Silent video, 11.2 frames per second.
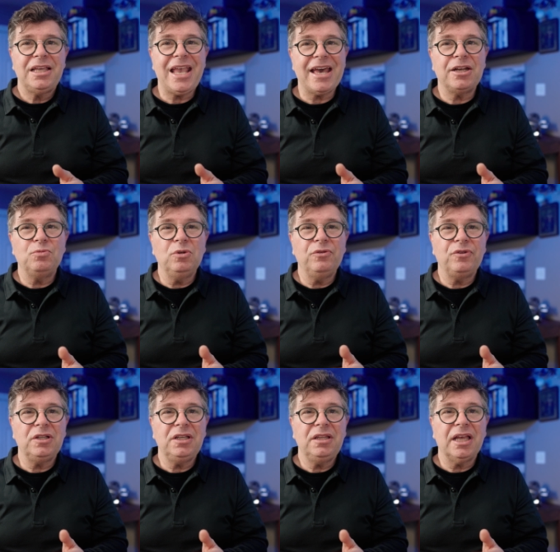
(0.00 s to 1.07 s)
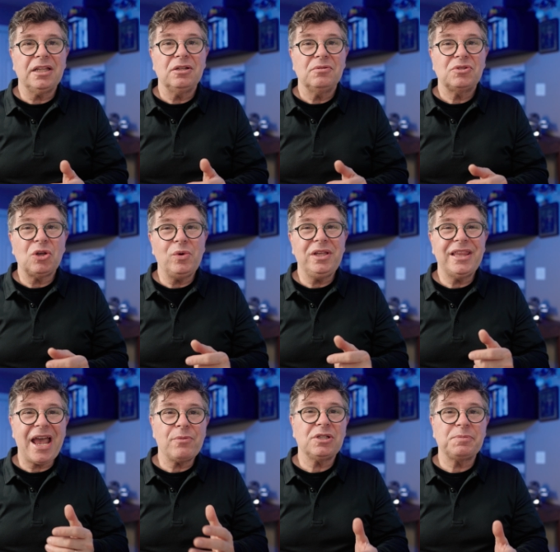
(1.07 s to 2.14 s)
He added ruefully that, so in
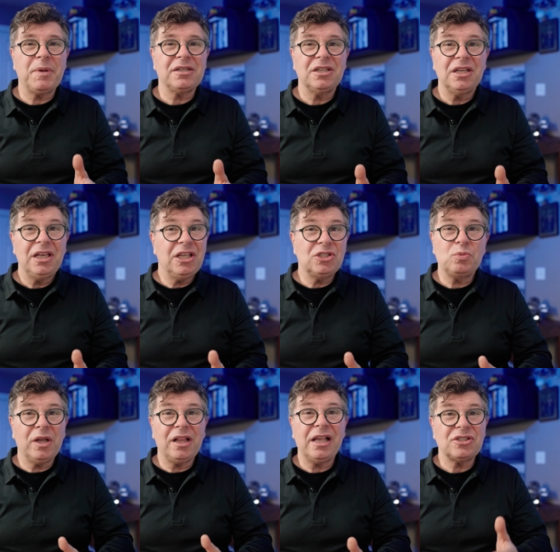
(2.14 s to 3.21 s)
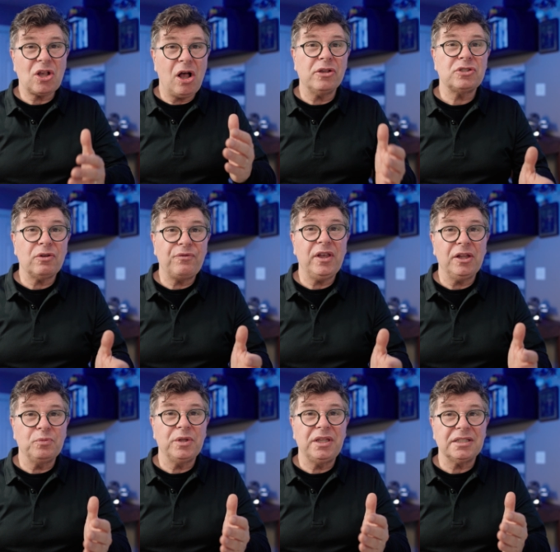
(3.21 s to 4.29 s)
that respect, Israel has also
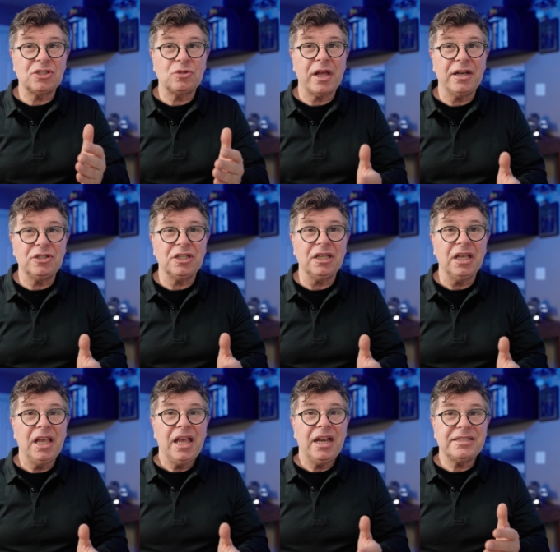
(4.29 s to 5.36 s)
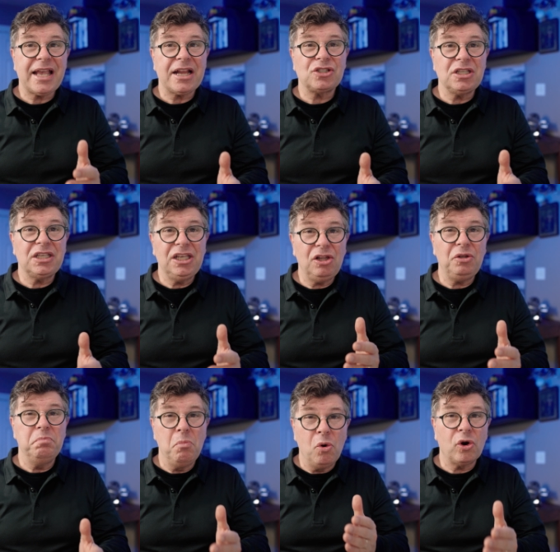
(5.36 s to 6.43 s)
failed with its strategy. It has actually killed
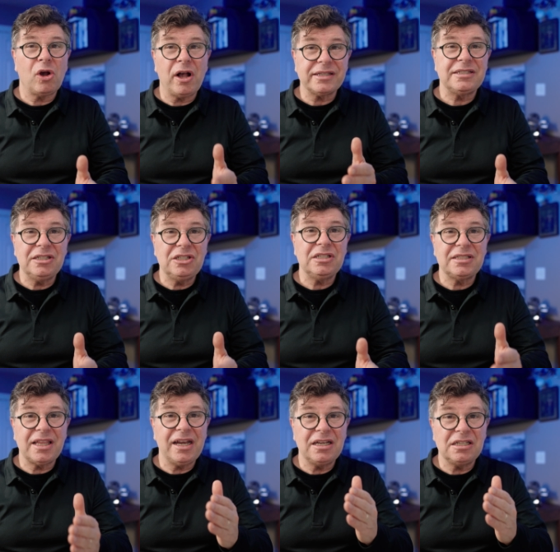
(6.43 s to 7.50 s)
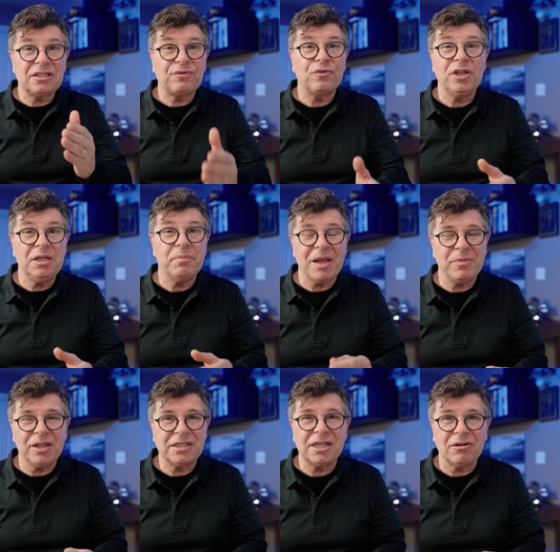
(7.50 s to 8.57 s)
more hostages than it has freed by
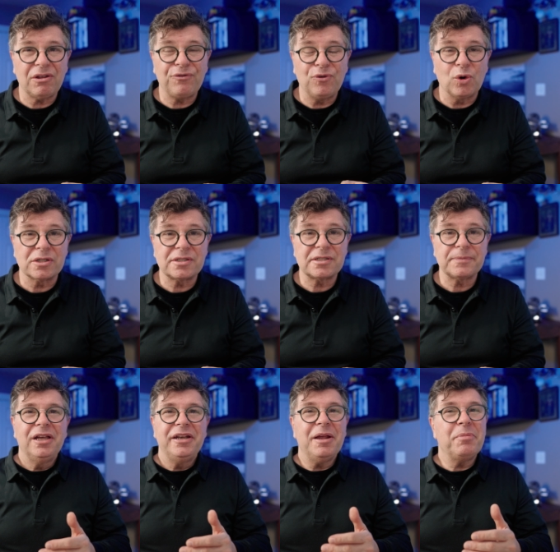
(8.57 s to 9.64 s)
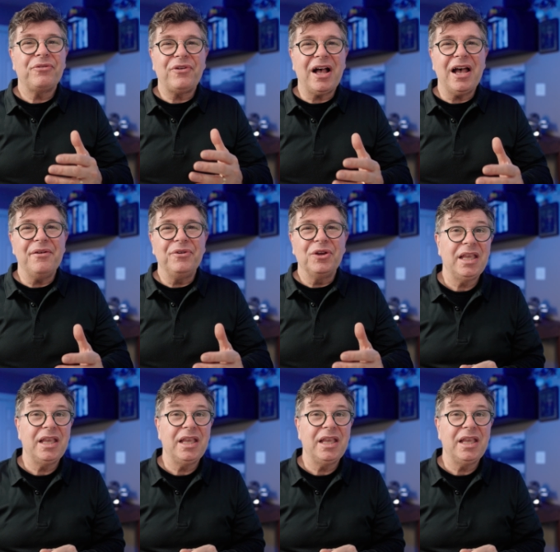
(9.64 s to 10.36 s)
military force. Number 5.